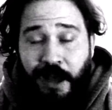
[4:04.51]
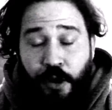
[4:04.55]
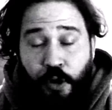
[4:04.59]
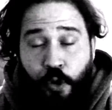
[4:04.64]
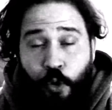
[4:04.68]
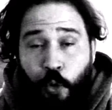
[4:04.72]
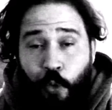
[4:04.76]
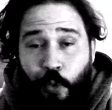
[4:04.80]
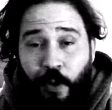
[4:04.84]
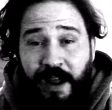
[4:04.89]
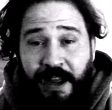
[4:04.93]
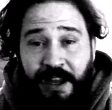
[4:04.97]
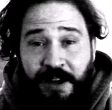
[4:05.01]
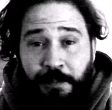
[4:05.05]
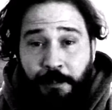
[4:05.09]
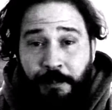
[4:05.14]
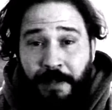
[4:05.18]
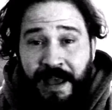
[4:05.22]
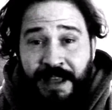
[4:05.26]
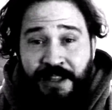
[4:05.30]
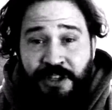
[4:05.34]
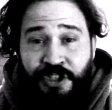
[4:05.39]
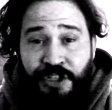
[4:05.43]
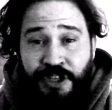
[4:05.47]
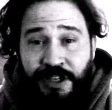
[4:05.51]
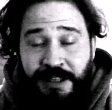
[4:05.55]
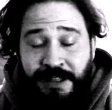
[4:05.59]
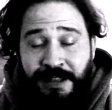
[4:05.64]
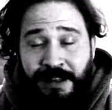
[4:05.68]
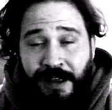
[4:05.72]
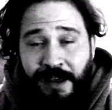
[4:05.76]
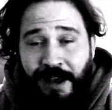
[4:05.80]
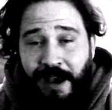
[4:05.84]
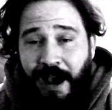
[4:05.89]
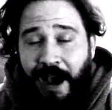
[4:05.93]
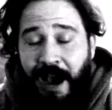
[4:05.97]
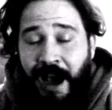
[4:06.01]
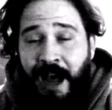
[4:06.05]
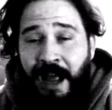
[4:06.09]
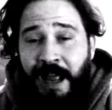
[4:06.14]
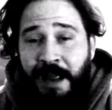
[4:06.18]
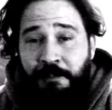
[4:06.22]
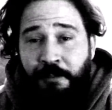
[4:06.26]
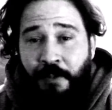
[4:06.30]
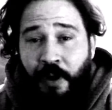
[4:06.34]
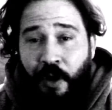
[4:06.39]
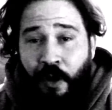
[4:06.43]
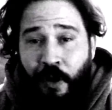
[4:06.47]
Quick mention,
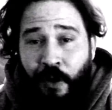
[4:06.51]
I'm